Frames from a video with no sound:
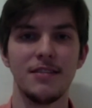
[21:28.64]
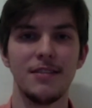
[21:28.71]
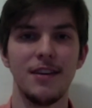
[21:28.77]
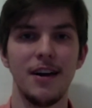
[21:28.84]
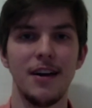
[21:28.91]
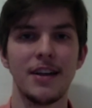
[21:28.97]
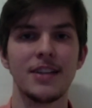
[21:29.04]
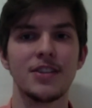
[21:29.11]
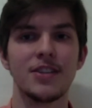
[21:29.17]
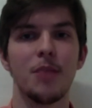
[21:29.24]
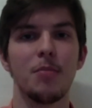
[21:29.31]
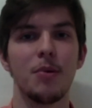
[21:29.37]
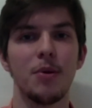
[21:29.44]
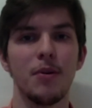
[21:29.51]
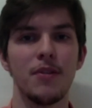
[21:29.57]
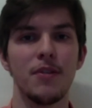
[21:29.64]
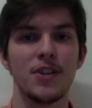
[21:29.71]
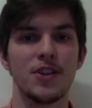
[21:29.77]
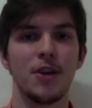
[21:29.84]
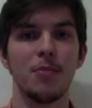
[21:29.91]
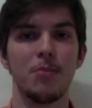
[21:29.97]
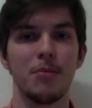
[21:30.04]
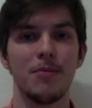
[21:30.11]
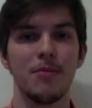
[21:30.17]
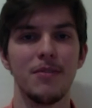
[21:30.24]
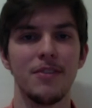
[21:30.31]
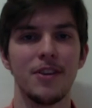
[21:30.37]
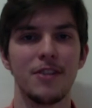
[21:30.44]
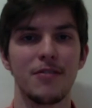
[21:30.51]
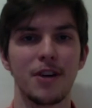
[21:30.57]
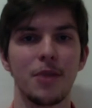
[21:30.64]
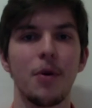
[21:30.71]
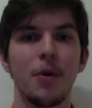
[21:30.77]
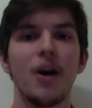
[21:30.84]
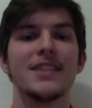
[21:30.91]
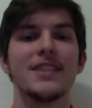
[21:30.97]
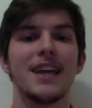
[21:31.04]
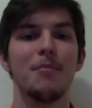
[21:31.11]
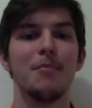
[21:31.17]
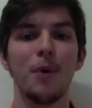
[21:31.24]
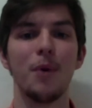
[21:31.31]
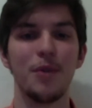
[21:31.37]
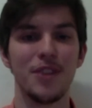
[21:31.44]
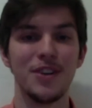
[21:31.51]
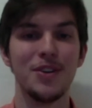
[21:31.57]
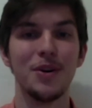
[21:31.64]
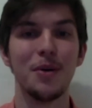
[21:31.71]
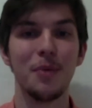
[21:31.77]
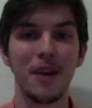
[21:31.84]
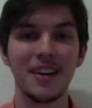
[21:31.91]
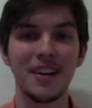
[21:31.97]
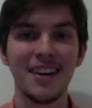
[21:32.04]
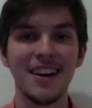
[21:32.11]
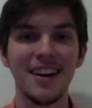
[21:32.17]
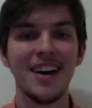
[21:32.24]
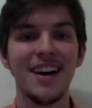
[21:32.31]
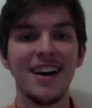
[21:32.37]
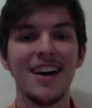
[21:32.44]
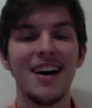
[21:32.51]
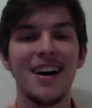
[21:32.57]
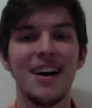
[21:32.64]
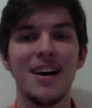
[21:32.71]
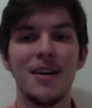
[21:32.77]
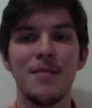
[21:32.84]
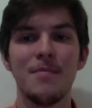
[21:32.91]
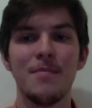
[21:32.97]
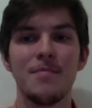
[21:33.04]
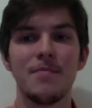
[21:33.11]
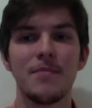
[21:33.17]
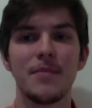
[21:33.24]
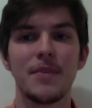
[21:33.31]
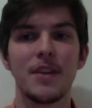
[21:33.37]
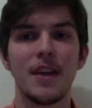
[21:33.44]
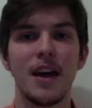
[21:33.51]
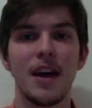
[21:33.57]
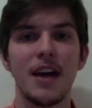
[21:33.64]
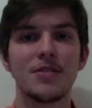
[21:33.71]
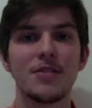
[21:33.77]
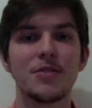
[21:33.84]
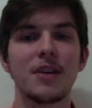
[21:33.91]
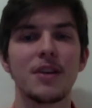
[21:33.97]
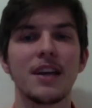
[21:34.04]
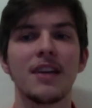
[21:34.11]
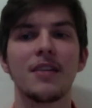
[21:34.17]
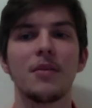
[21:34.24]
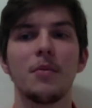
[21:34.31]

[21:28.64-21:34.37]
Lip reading: an example of a job that requires that more than your one. And so I was wondering